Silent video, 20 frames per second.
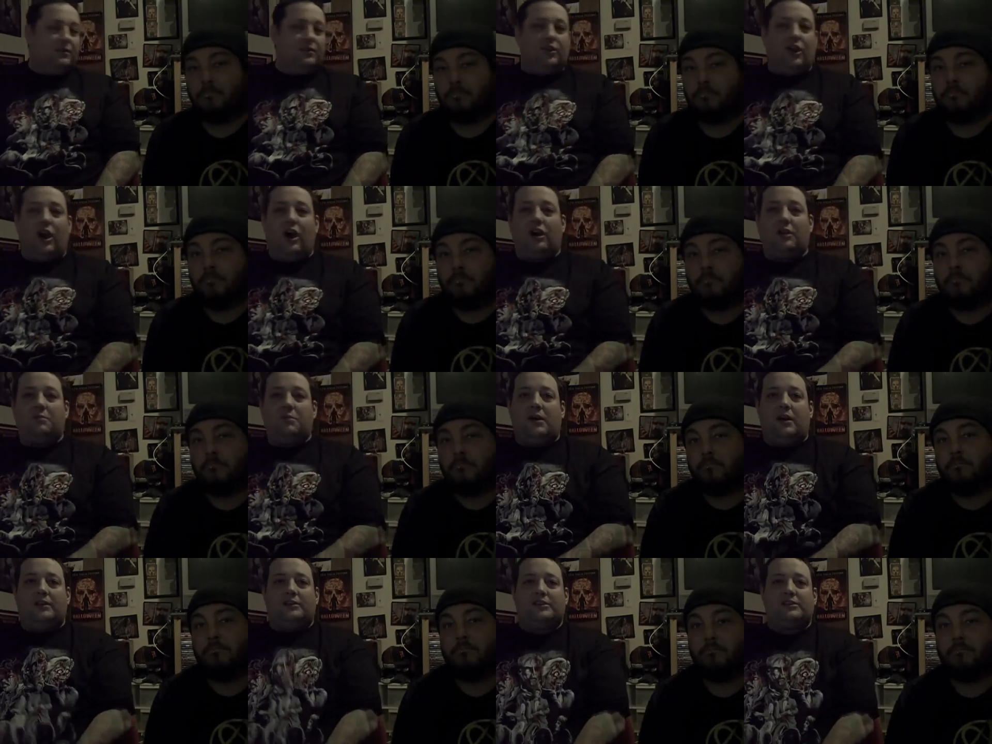Speaker 1: Dogma.
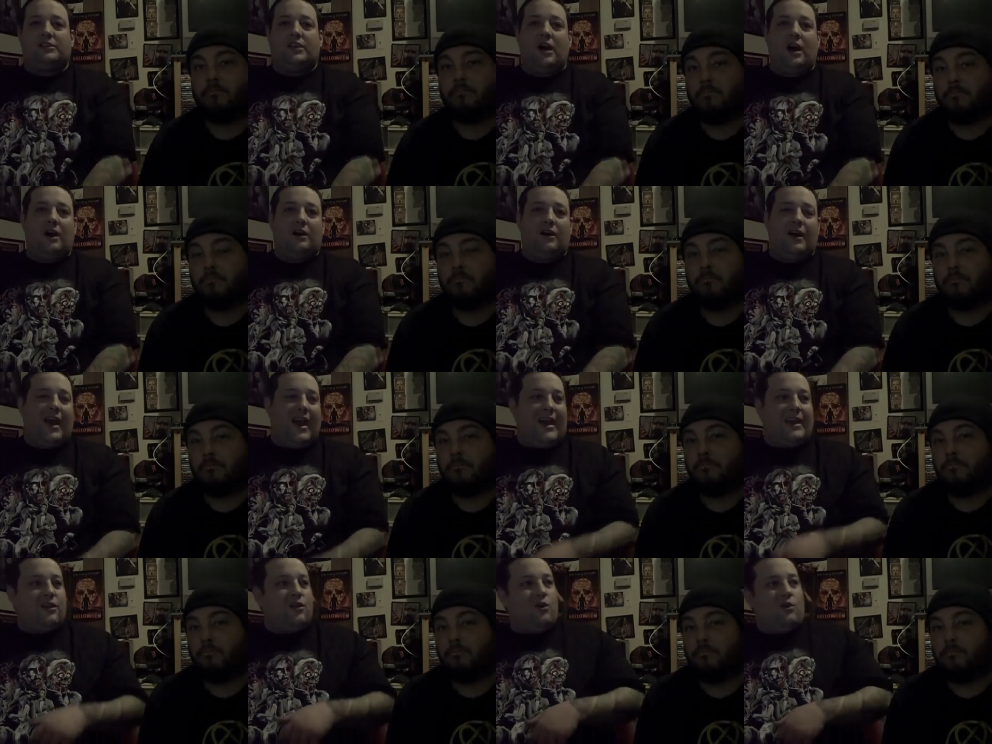I just got
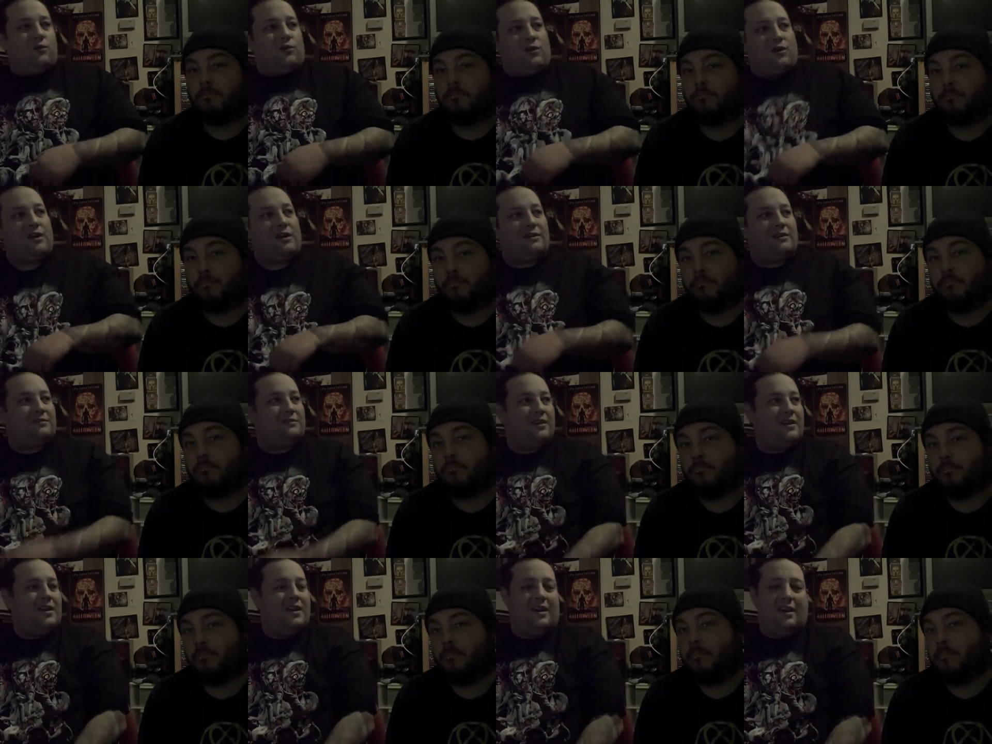Hangover. I,
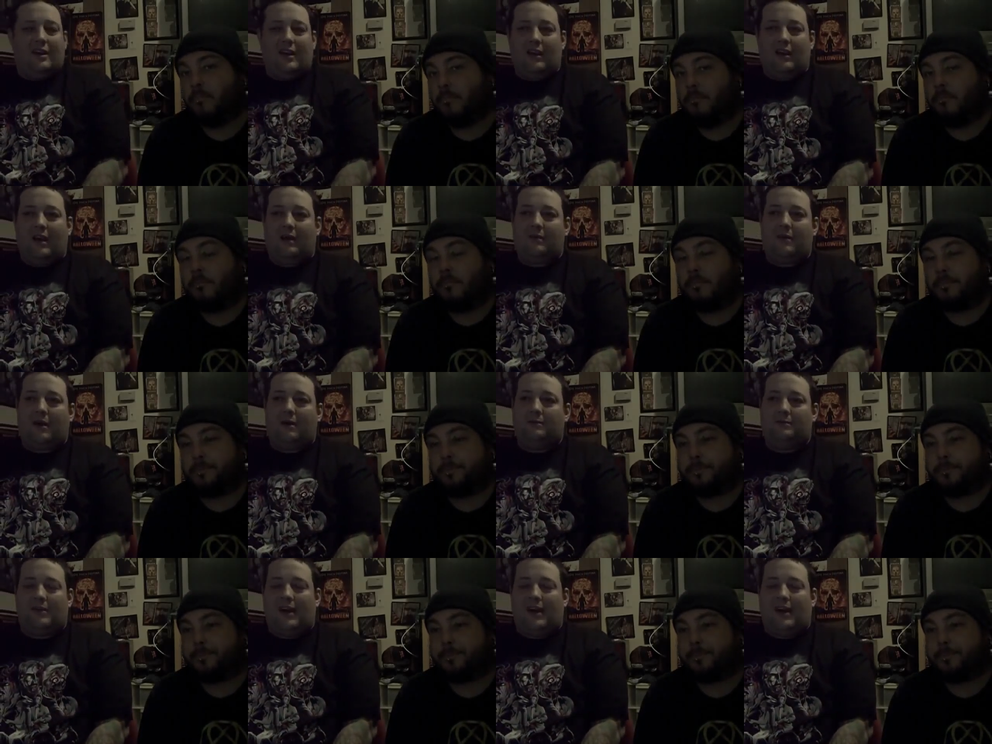I, I,